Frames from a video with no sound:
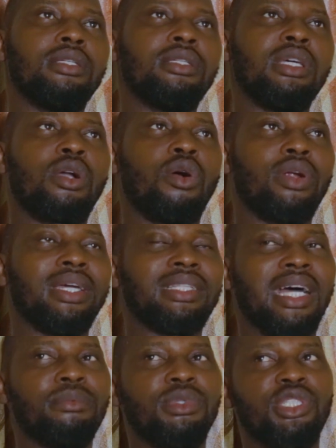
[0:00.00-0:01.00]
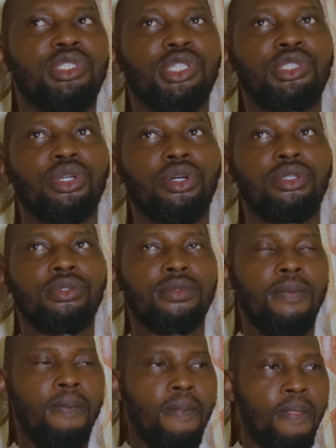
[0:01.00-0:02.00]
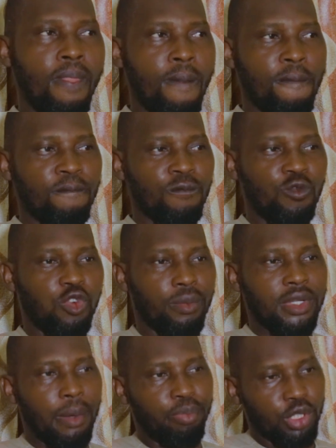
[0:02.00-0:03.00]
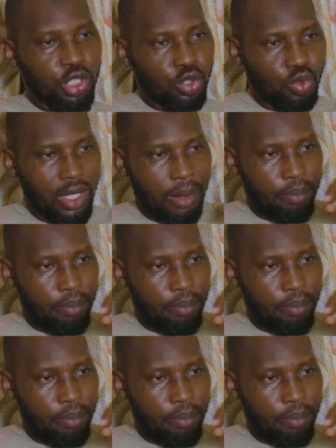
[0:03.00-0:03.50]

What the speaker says: the current administration, from their political